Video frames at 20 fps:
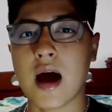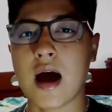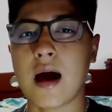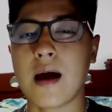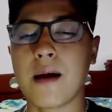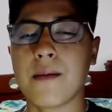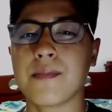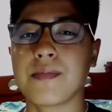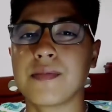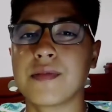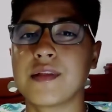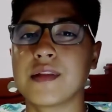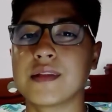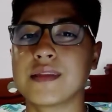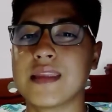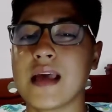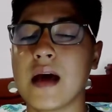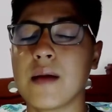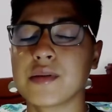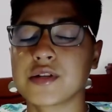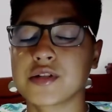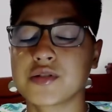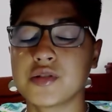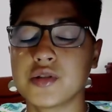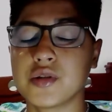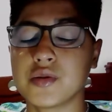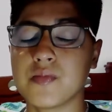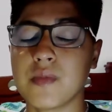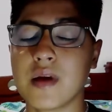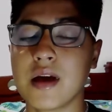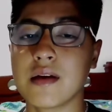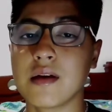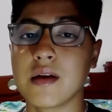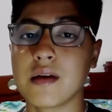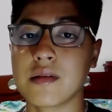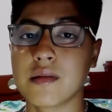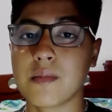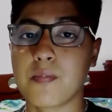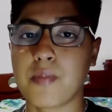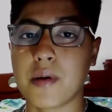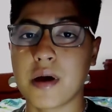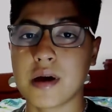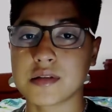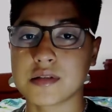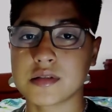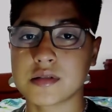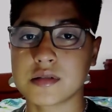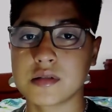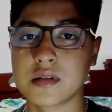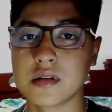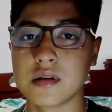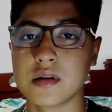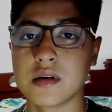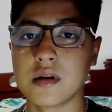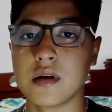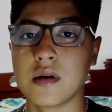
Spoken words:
The damage you made in the past